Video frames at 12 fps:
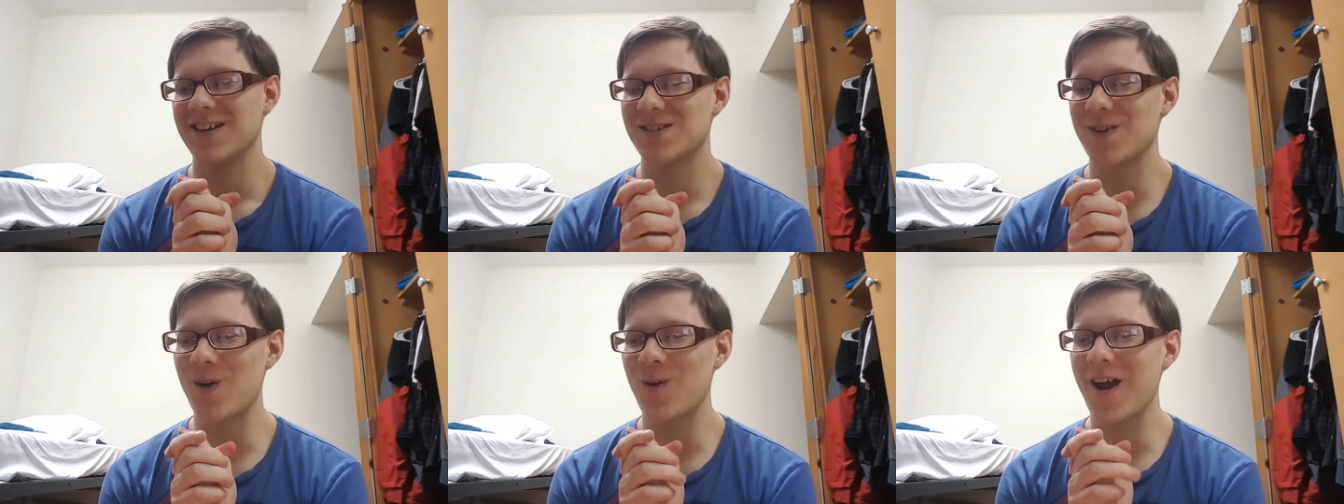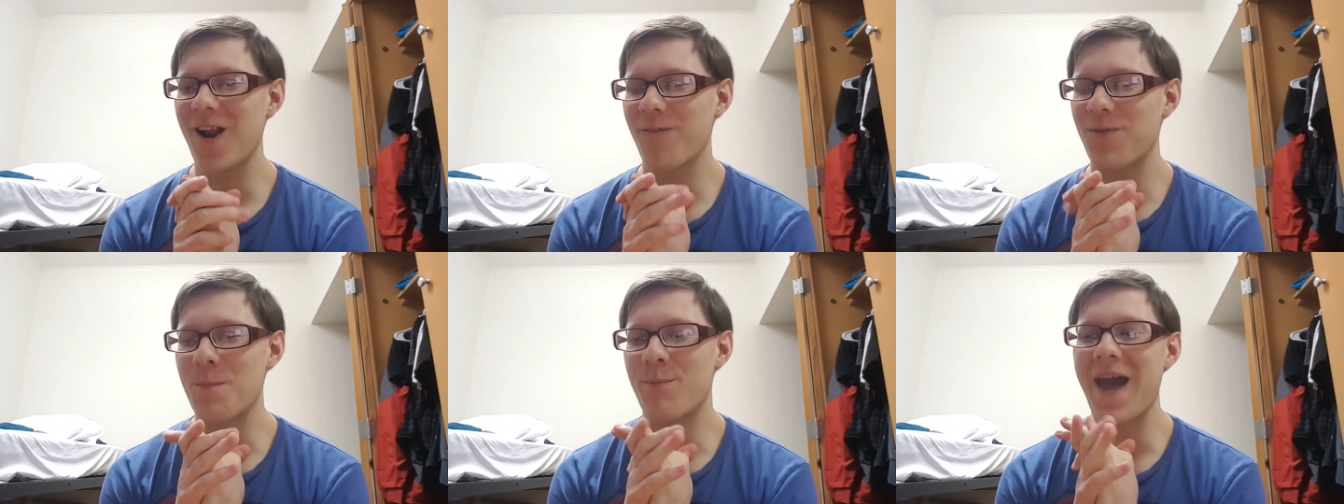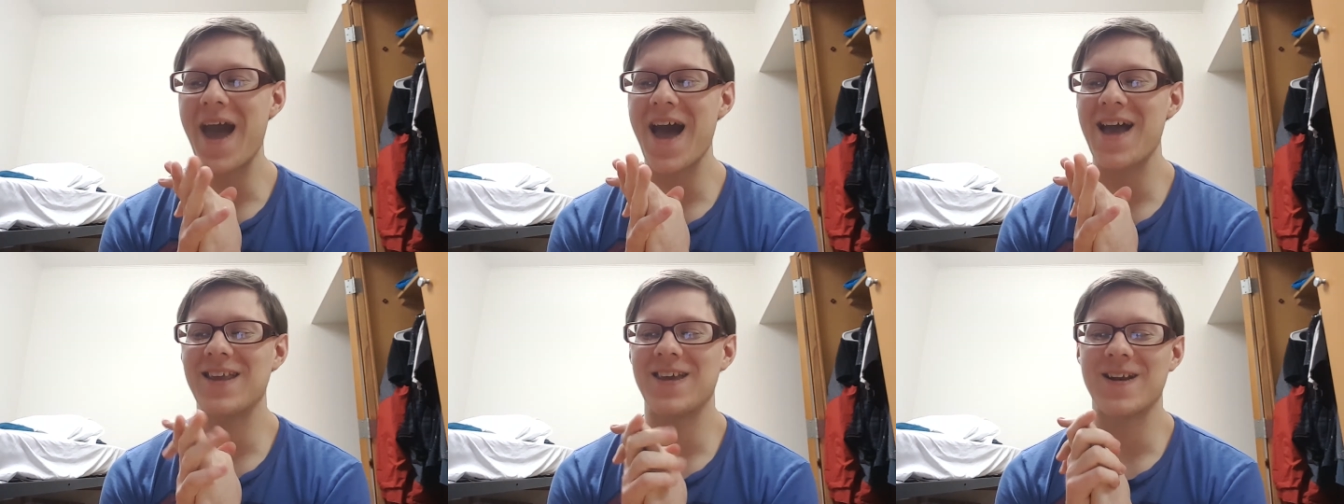So right off the
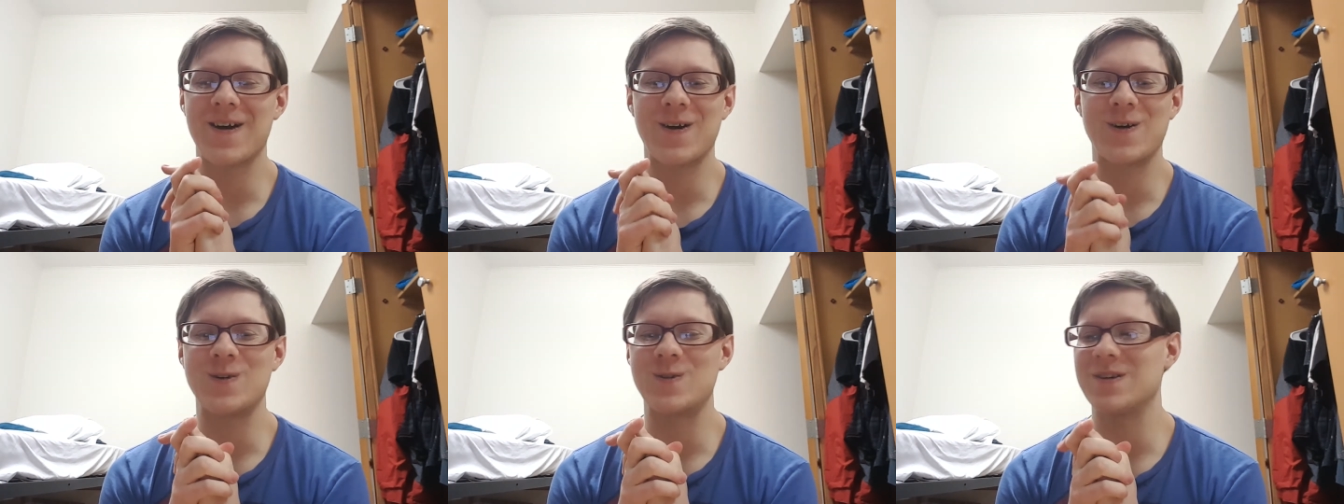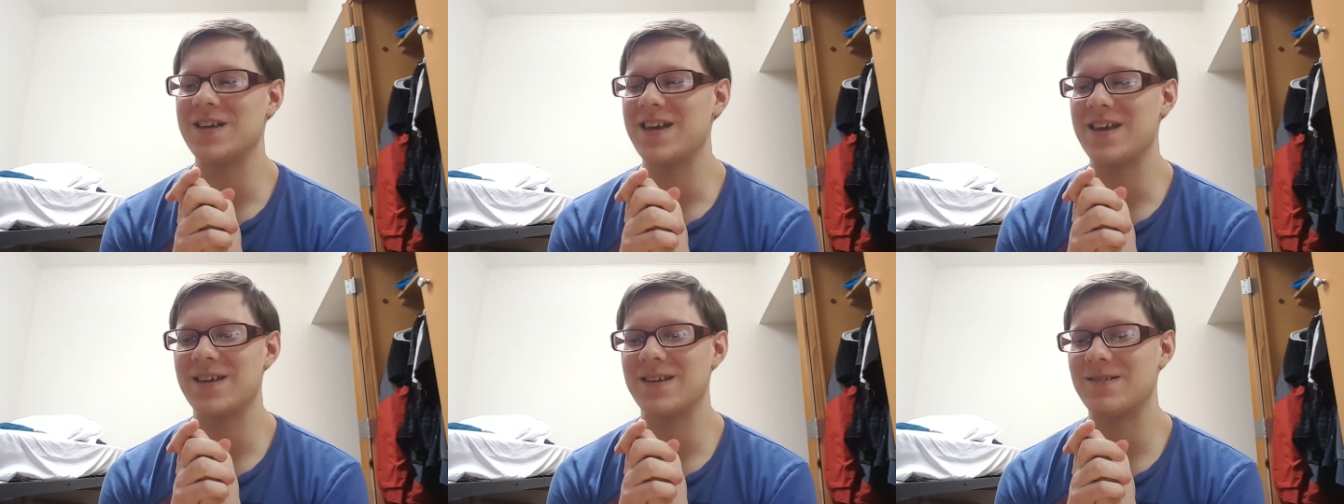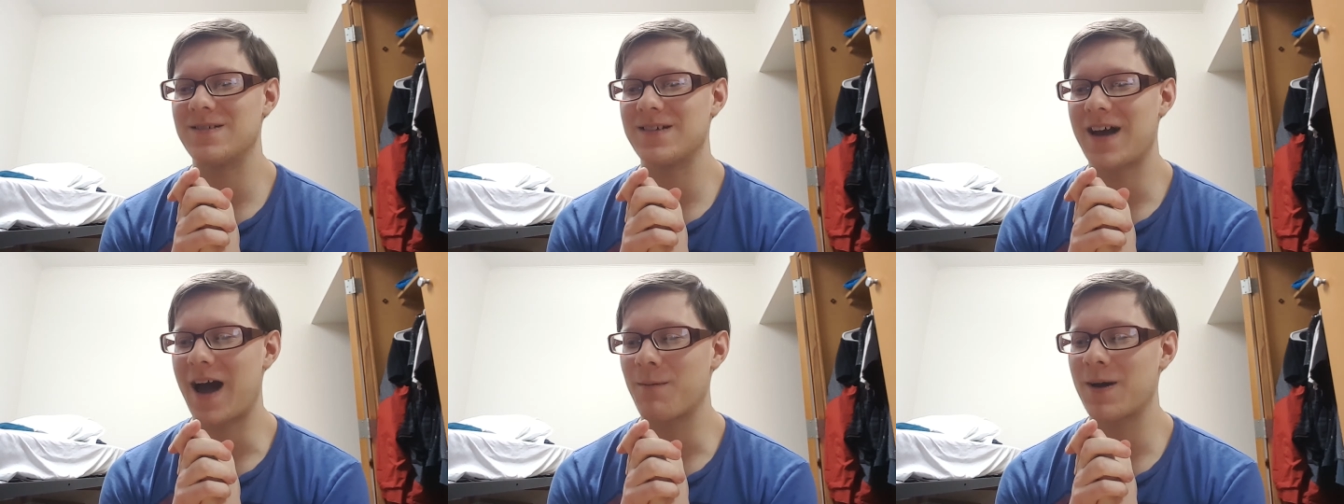bat, you know,
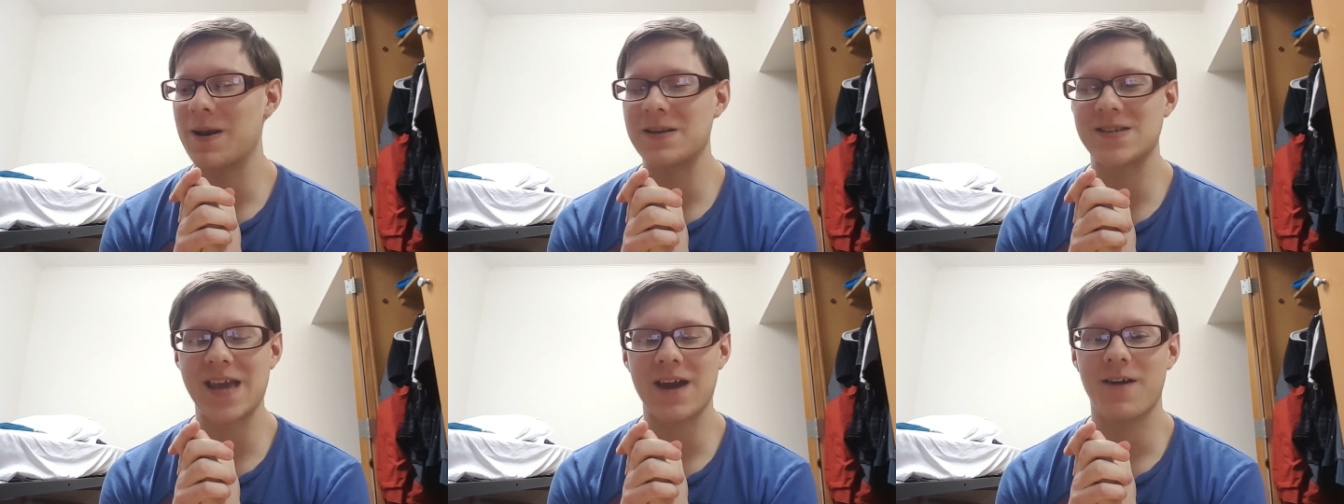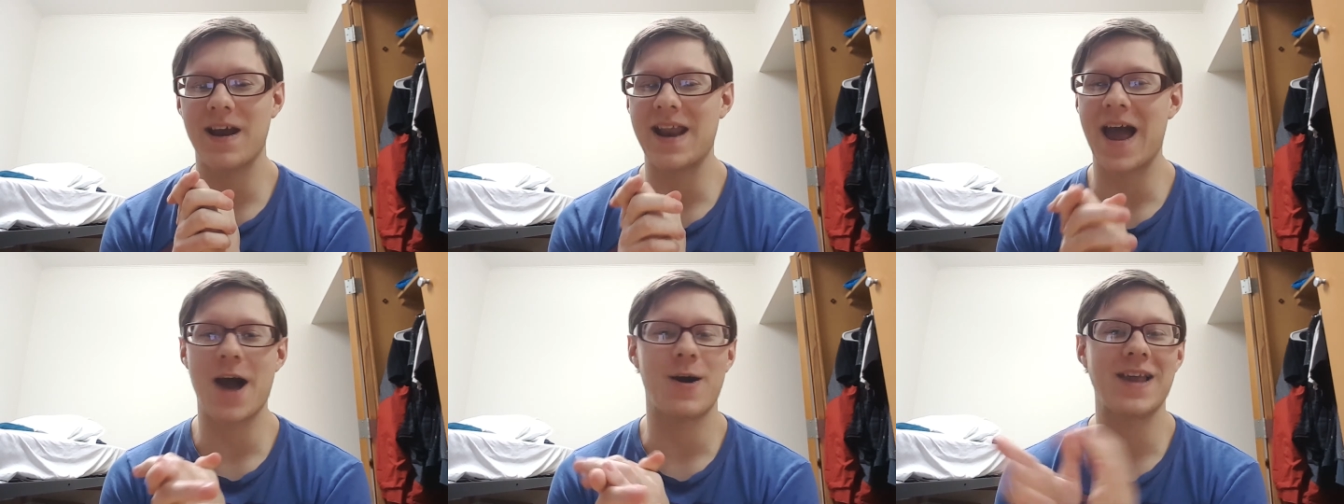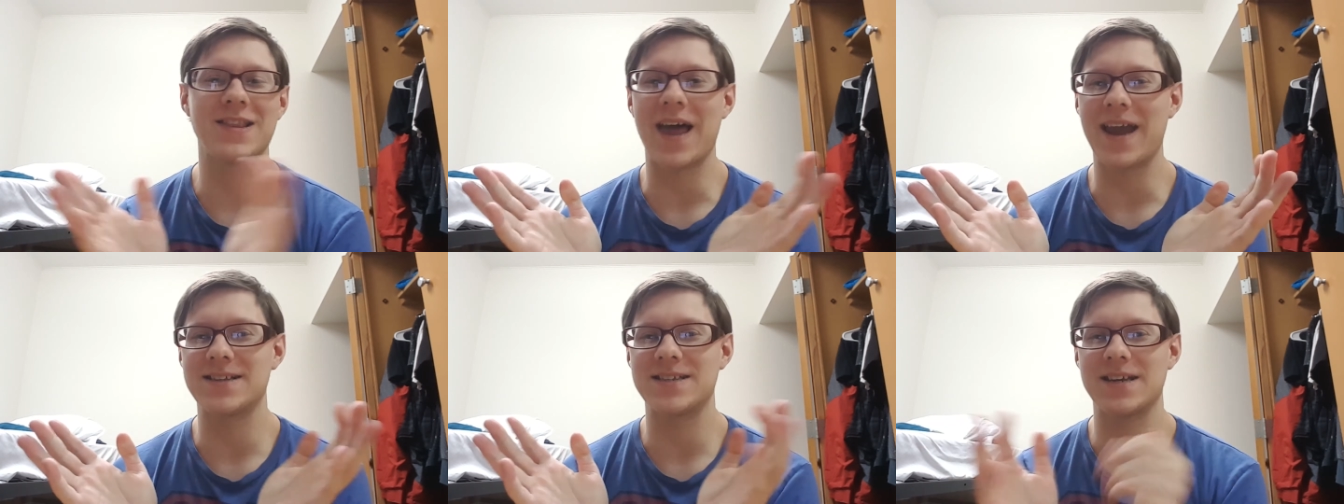I'm gonna say it right now. I
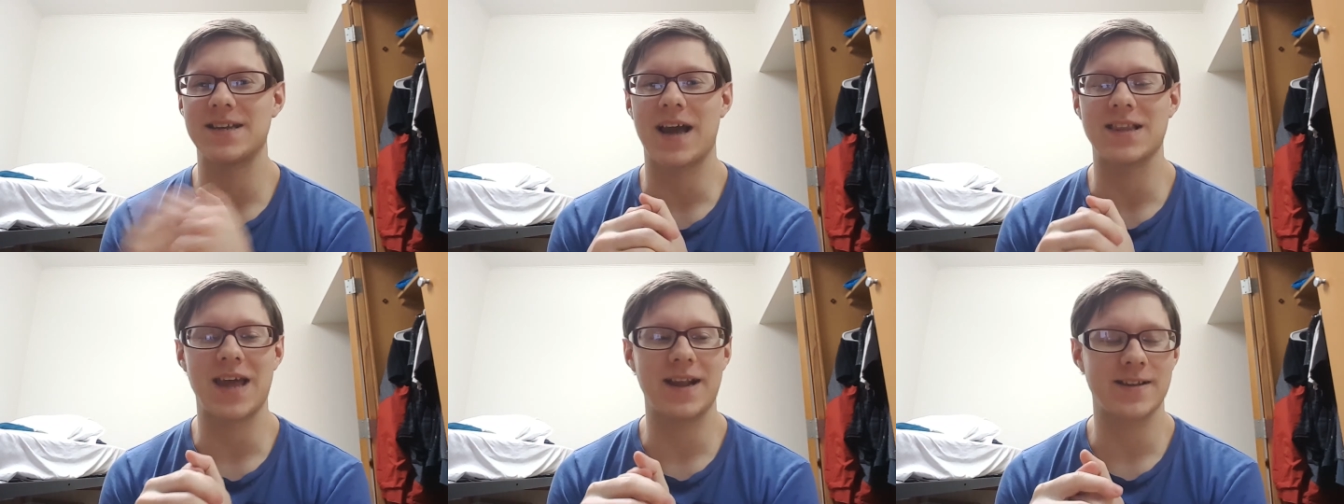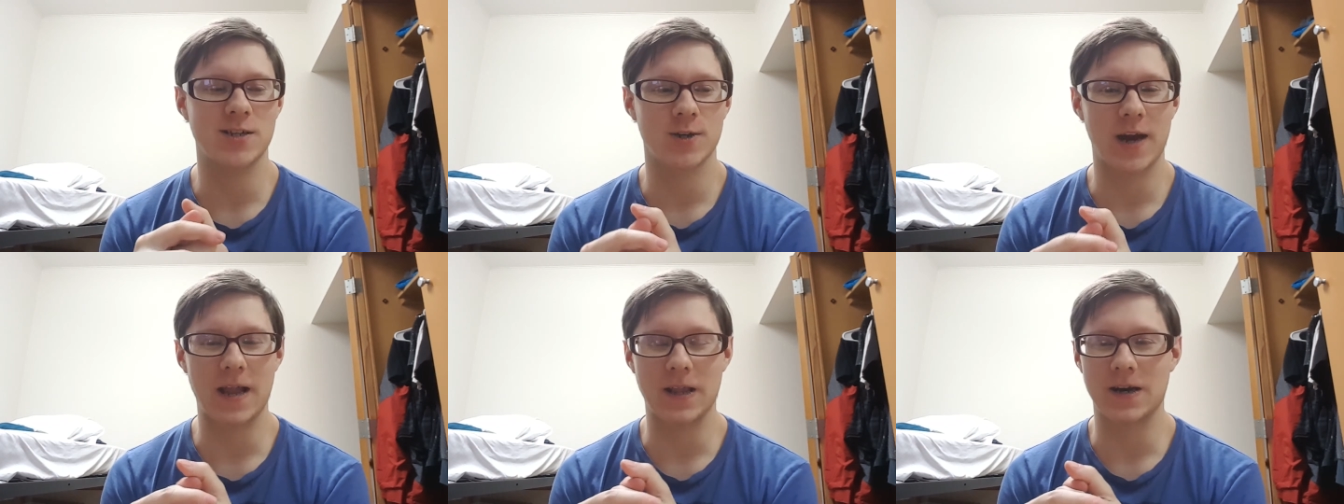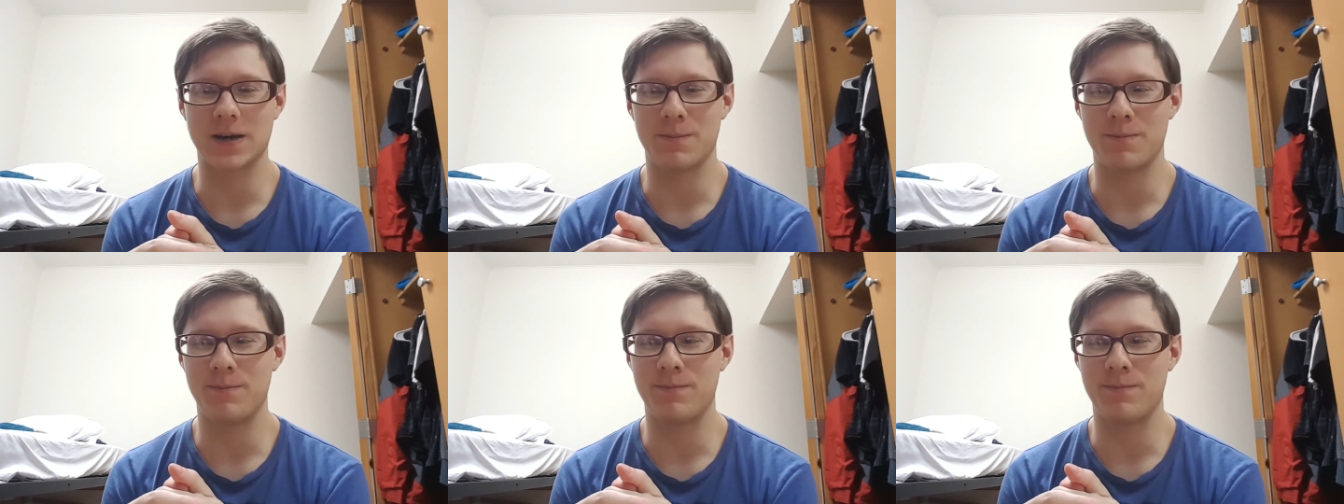liked it. I liked the trailer.